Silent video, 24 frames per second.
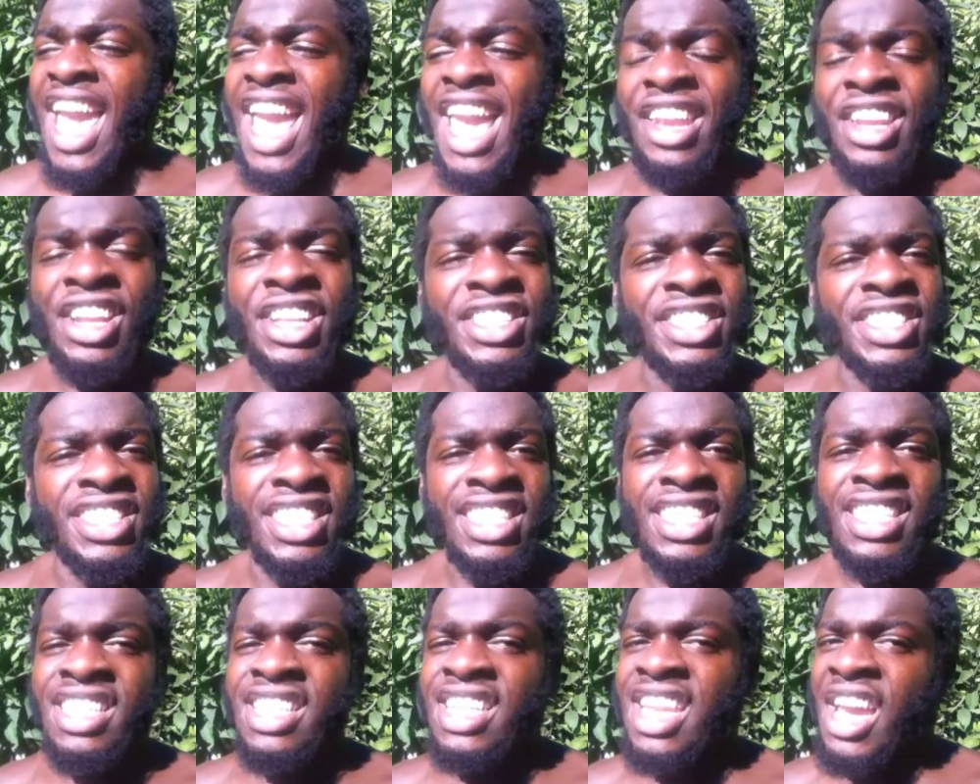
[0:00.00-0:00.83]

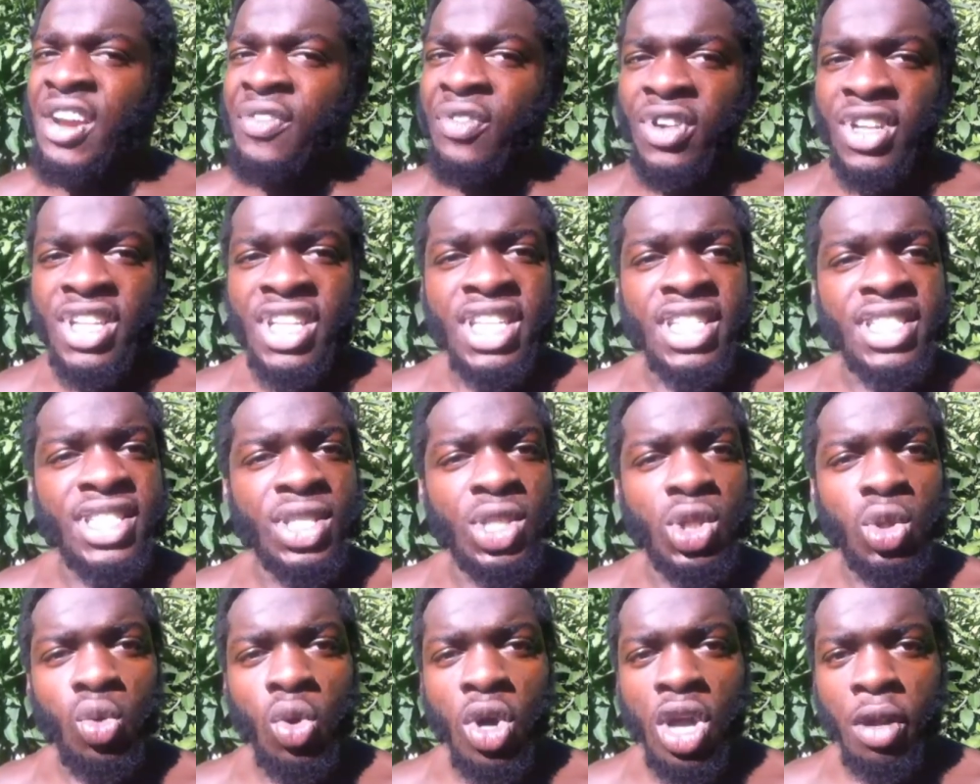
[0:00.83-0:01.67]
energy never
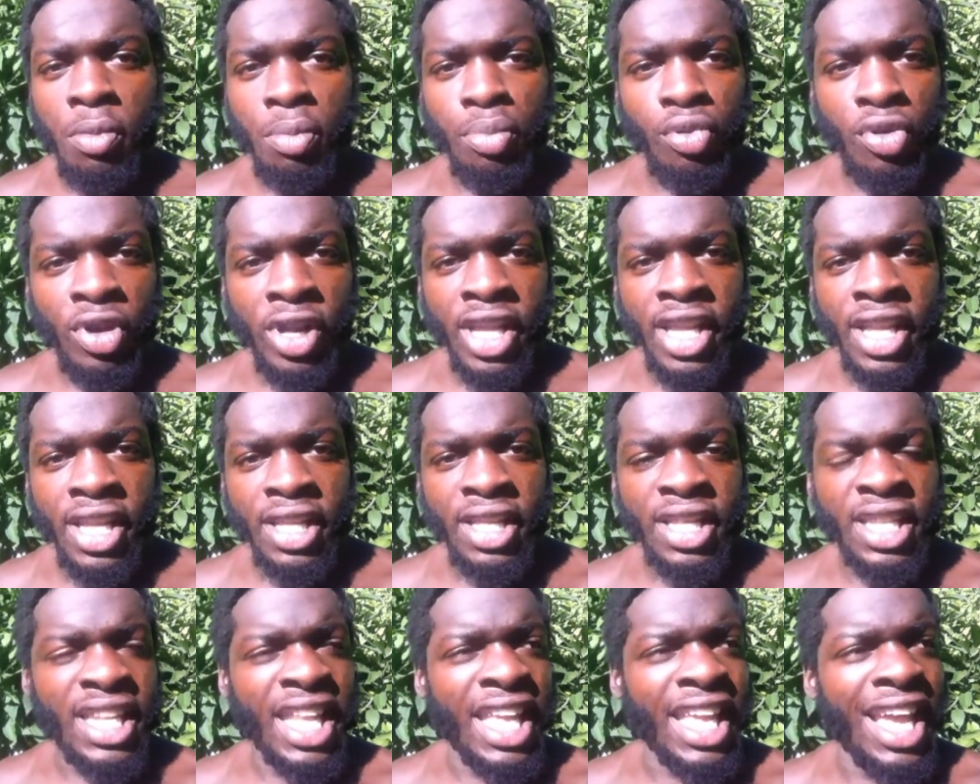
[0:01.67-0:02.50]
gets to our
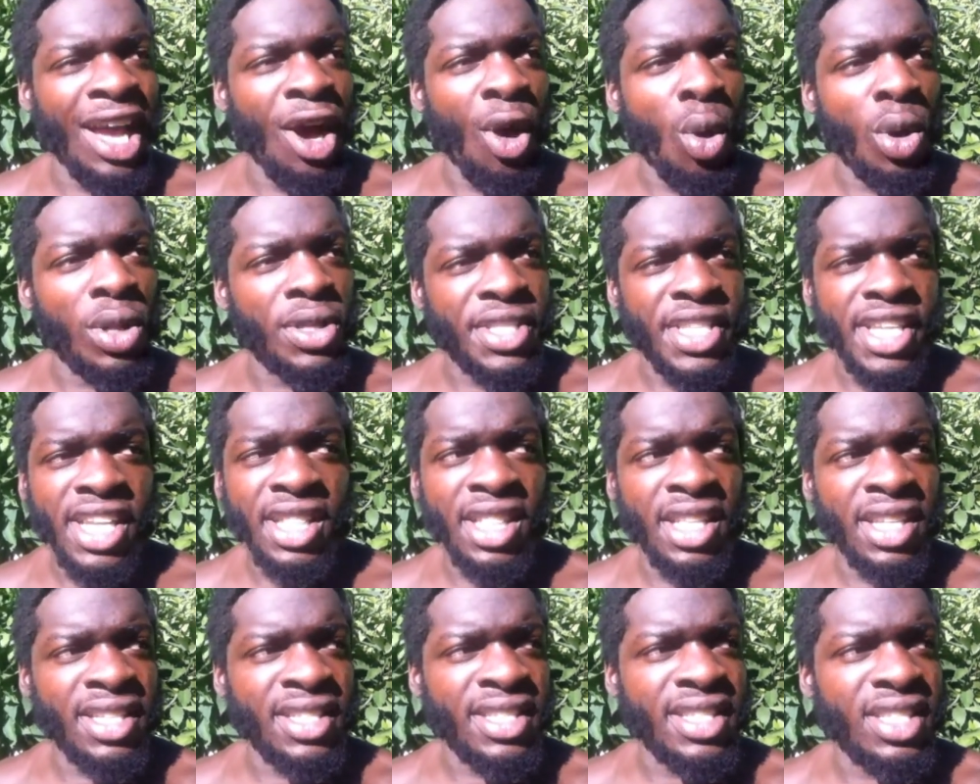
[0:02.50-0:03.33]
brain. They
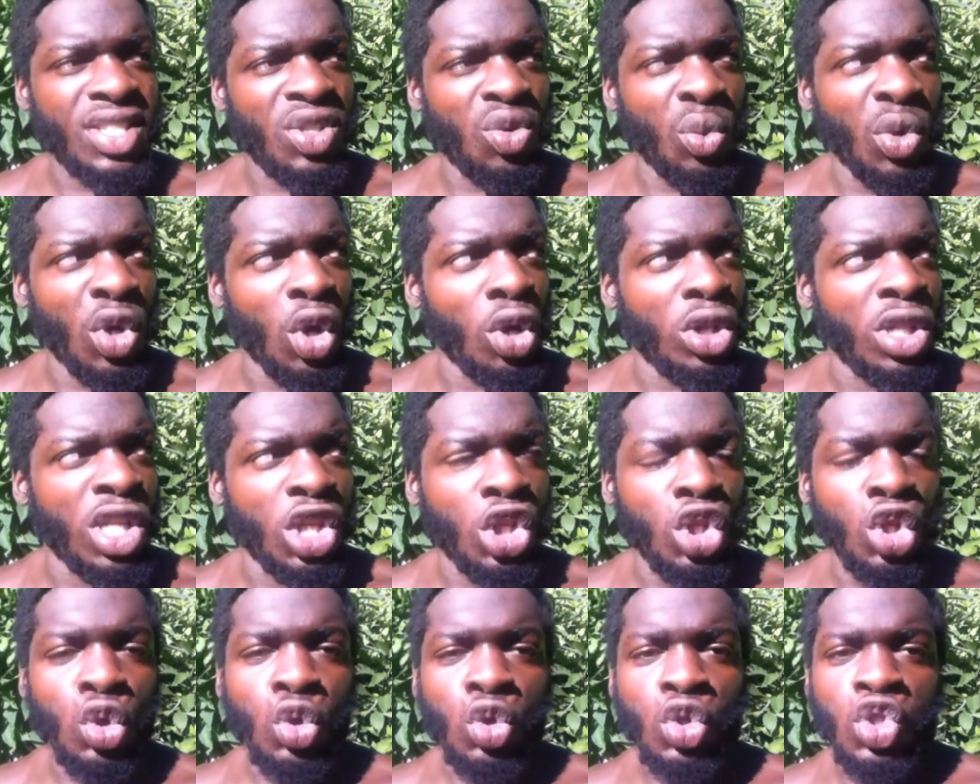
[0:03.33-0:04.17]
tell us we
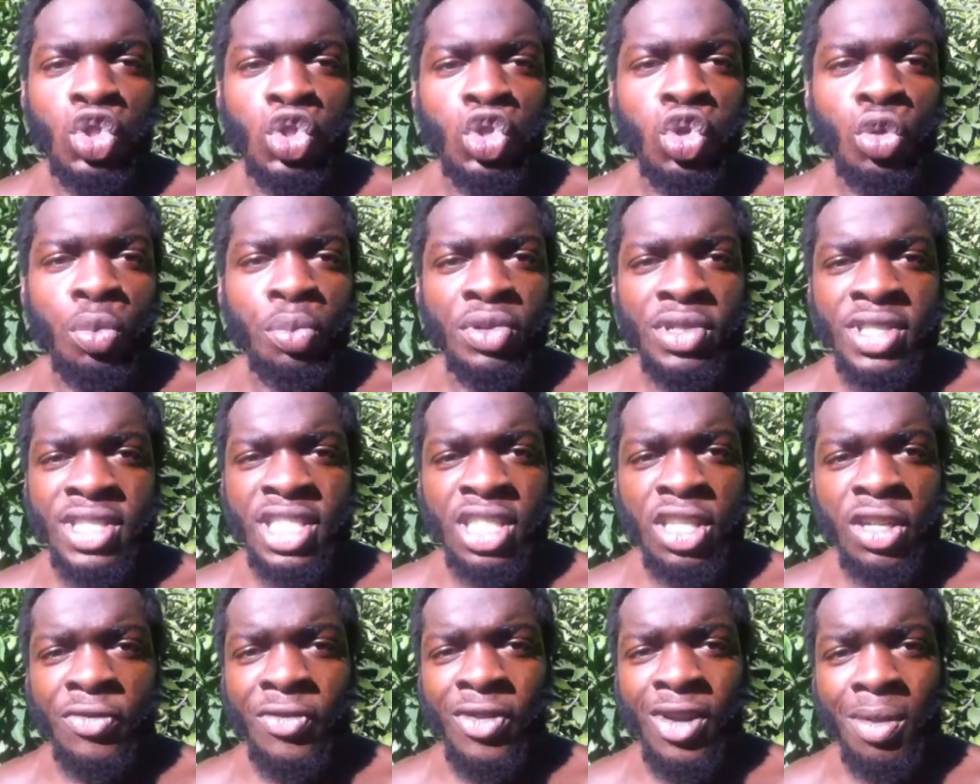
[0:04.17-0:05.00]
only use
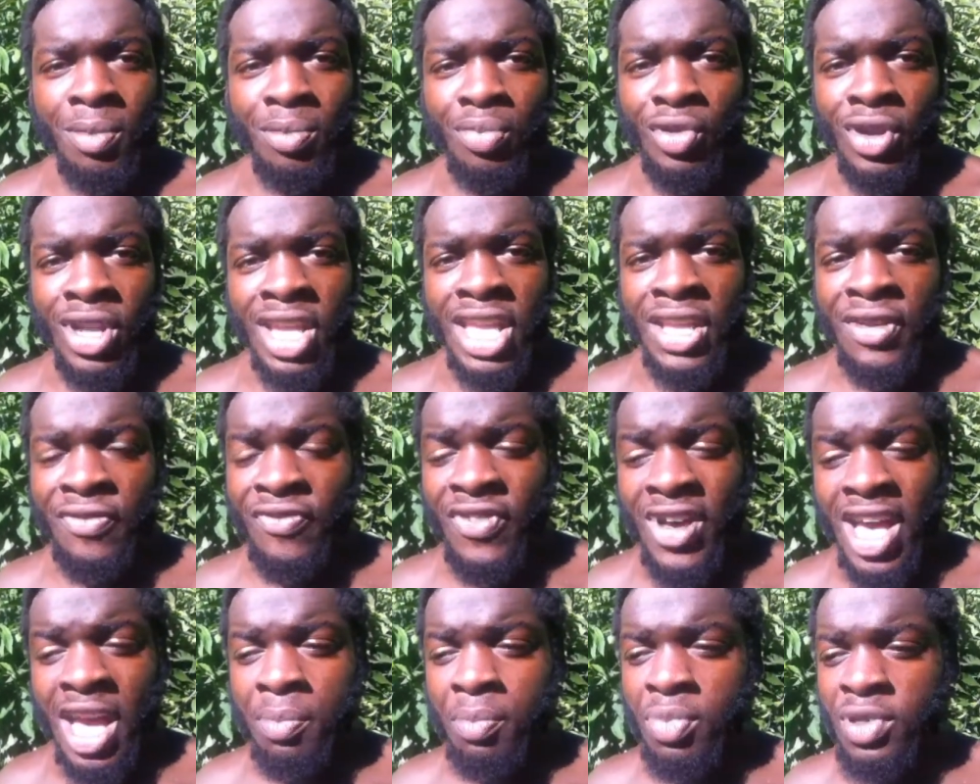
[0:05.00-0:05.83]
2% of our brain,
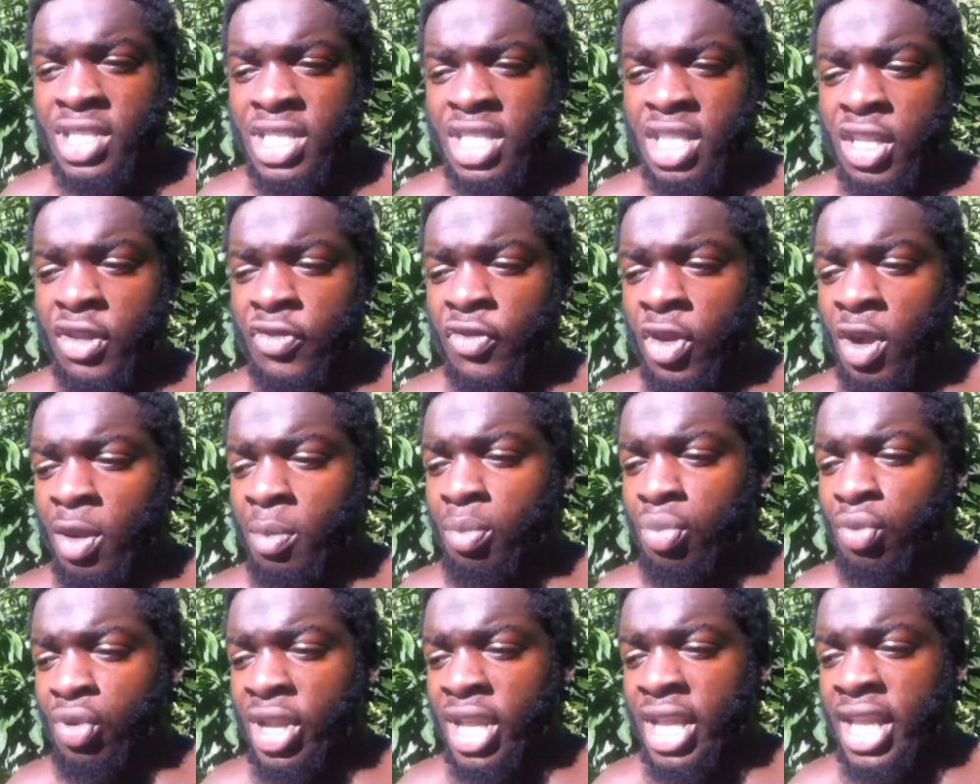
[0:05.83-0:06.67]
5% of
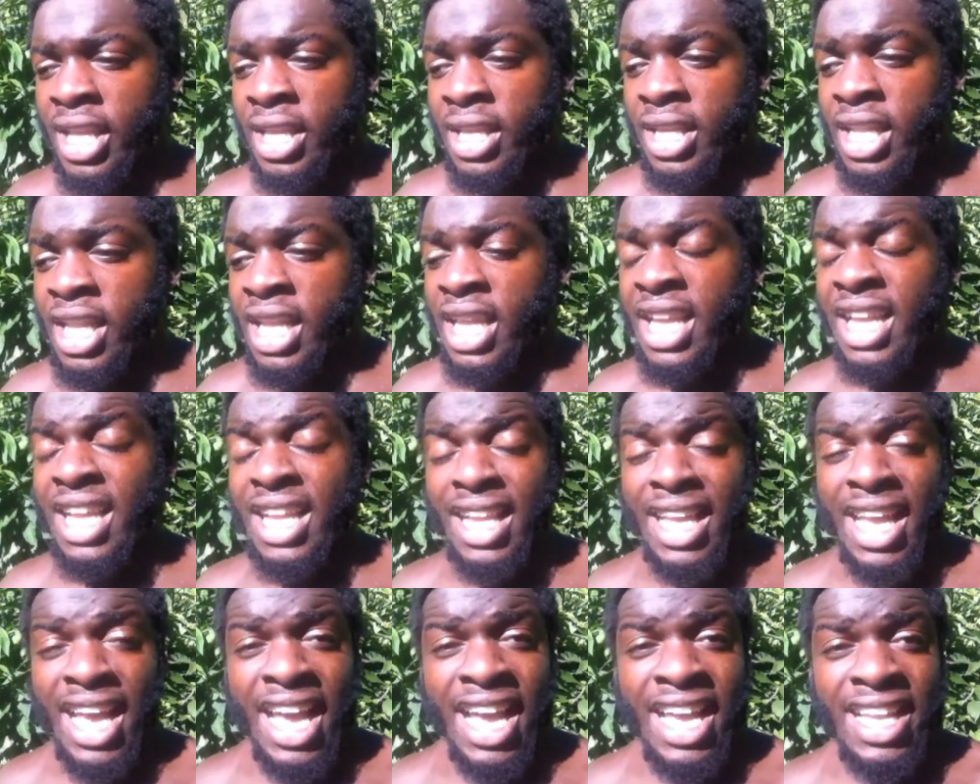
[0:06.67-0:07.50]
our brain.
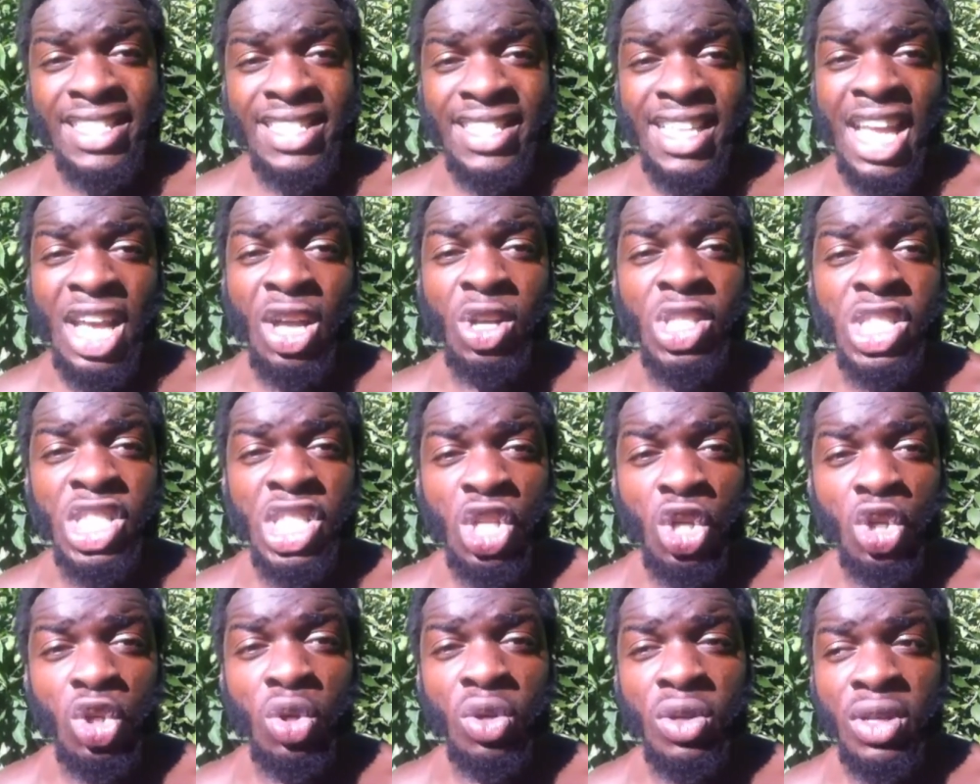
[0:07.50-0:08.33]
Guys, I'll
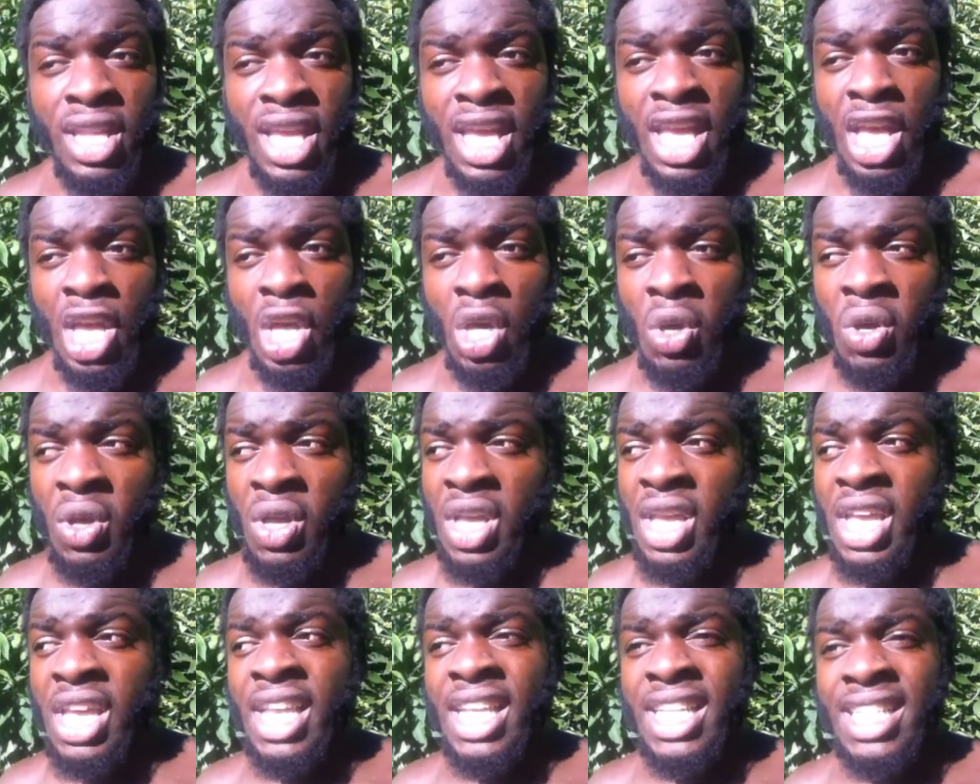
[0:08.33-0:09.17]
tell you now,
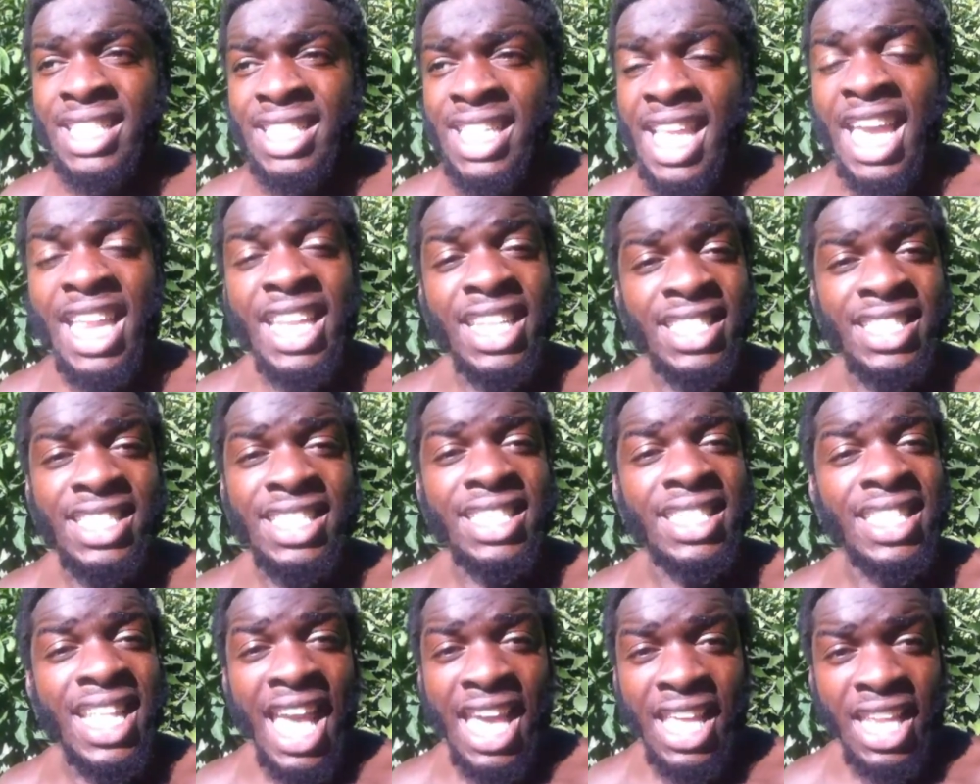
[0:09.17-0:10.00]
that
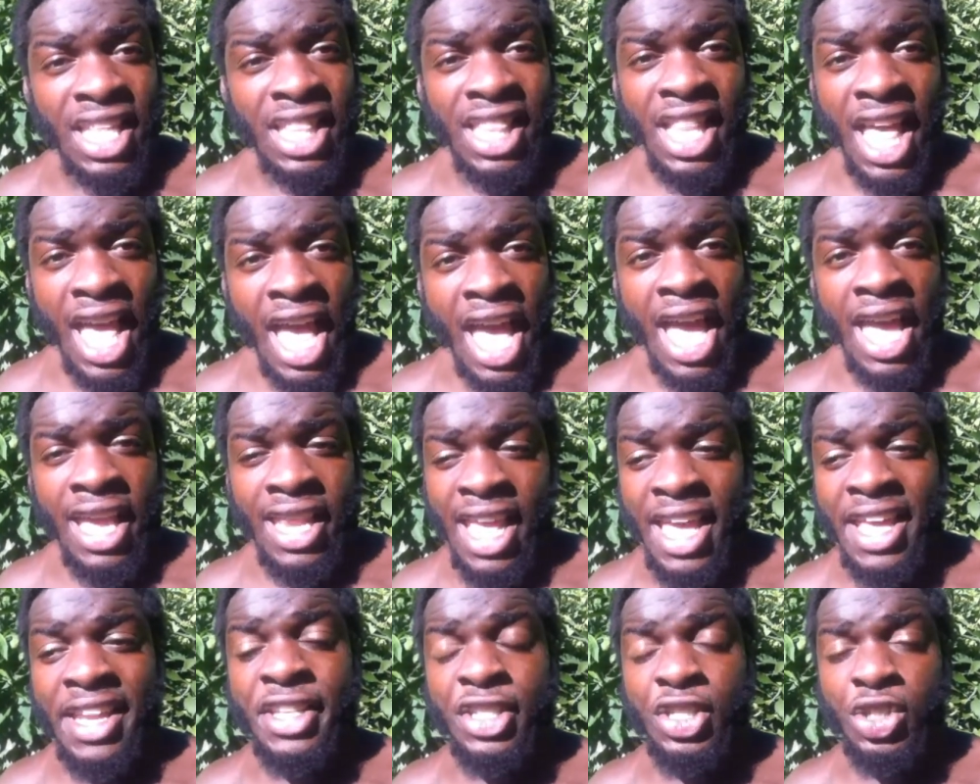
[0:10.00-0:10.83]
is not a
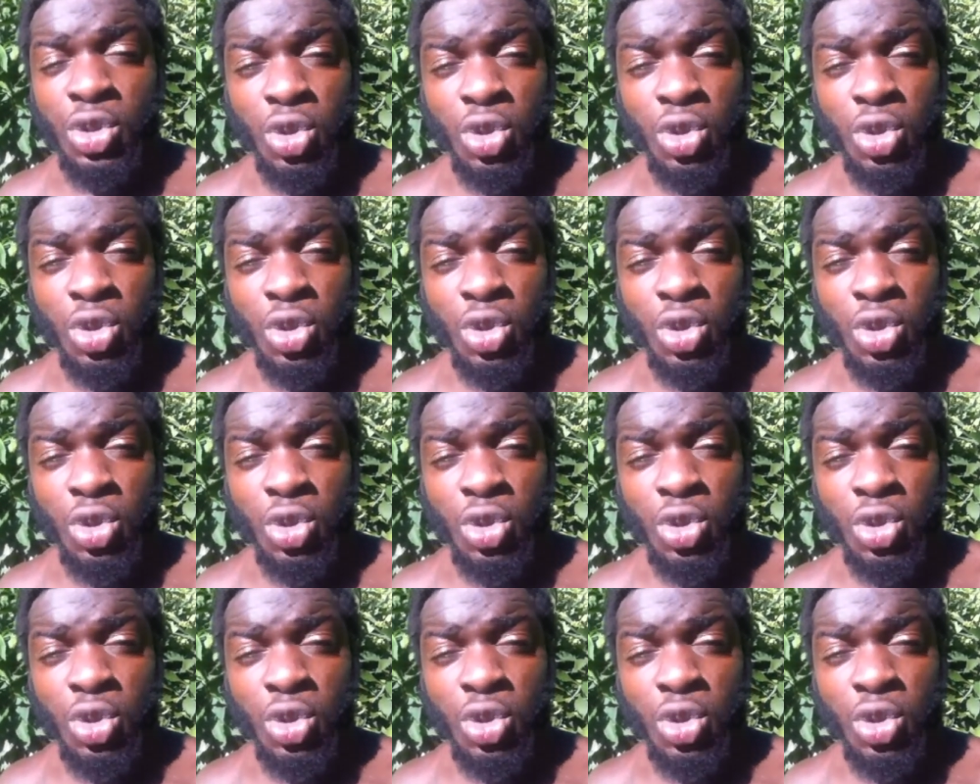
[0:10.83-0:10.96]
lie. That